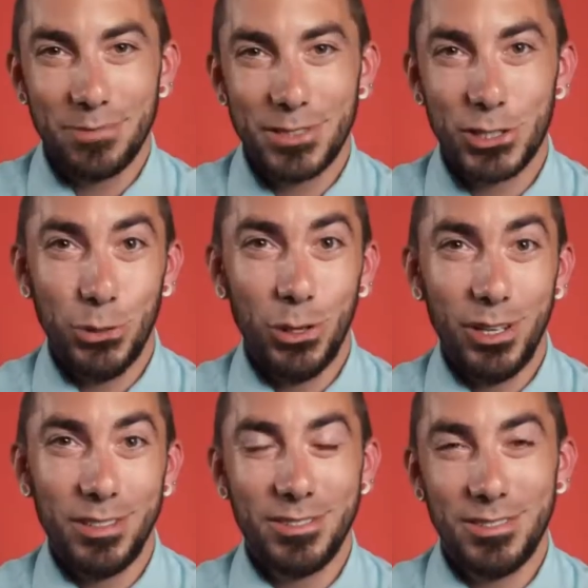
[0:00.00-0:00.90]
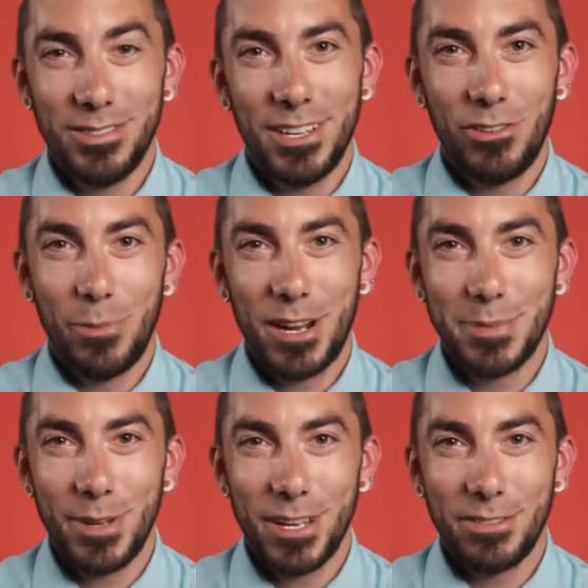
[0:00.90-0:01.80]
School. It
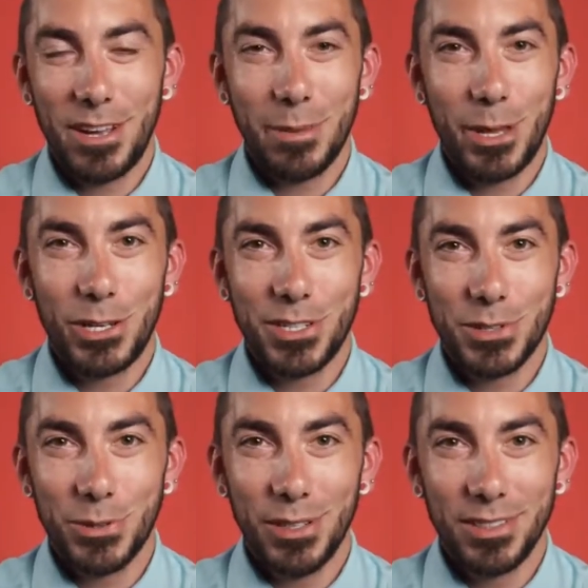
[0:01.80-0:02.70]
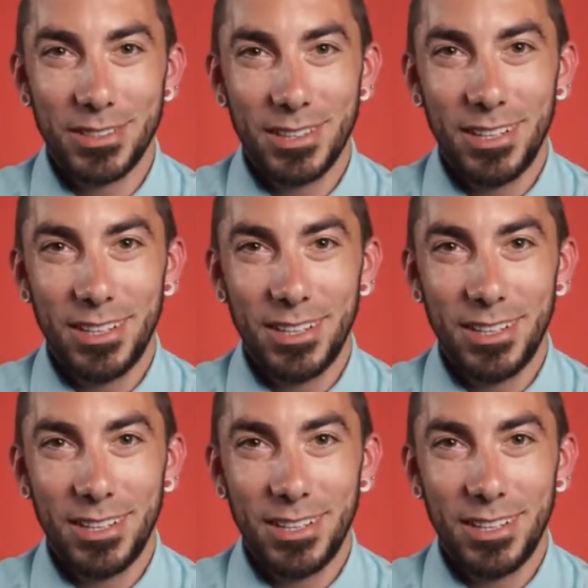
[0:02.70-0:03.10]
reminds me of elementary school.